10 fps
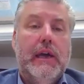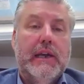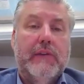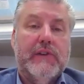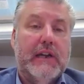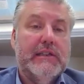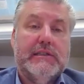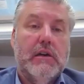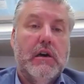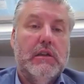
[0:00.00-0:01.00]
in
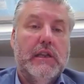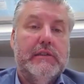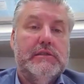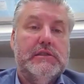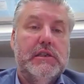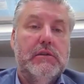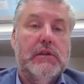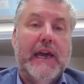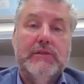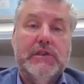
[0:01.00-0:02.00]
Afghanistan linked to
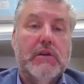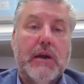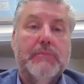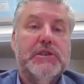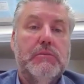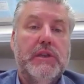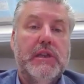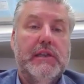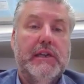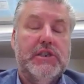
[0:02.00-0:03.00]
counter-corruption
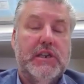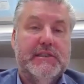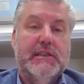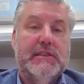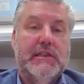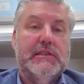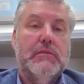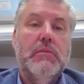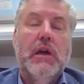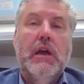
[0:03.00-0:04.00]
within their justice
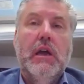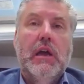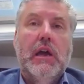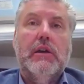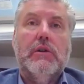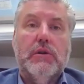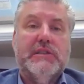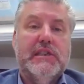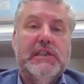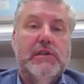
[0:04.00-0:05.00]
system, and
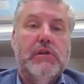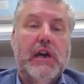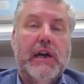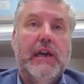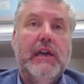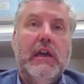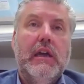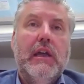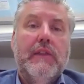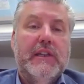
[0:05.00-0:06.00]
across the UK,
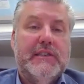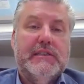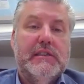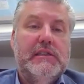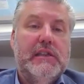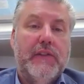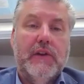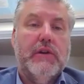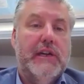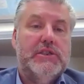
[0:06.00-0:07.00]
this is
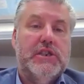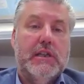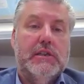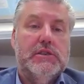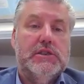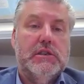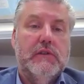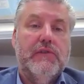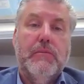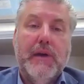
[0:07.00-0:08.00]
another great challenge
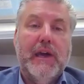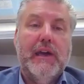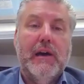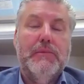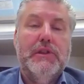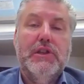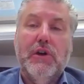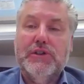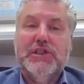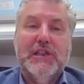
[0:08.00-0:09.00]
for me. I'm
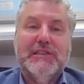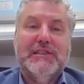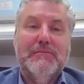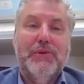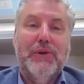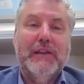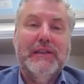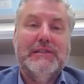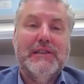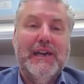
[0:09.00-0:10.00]
not just putting
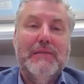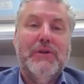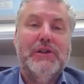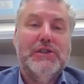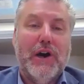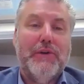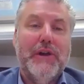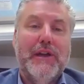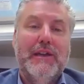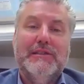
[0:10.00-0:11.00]
this date in my
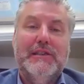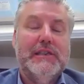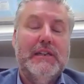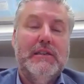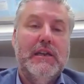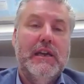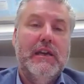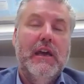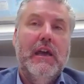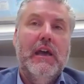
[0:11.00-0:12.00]
diary as an attendee.